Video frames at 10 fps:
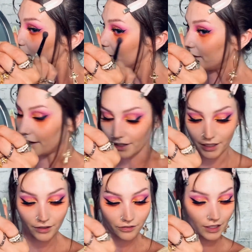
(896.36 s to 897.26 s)
that
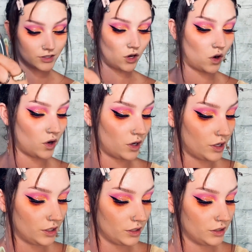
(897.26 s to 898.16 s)
if it's
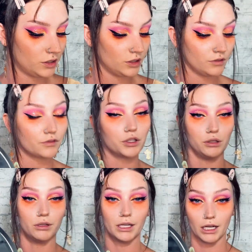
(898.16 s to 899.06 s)
hard for
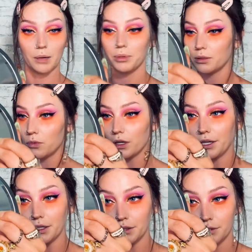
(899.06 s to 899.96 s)
you to get up in the
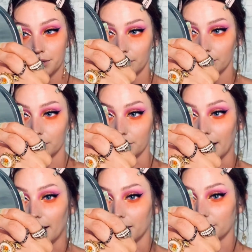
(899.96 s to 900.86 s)
morning,
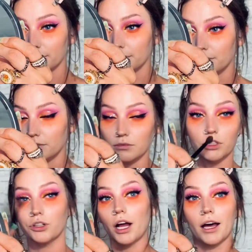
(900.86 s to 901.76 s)
that
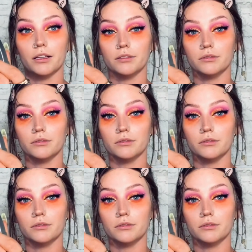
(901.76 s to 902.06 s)
you're not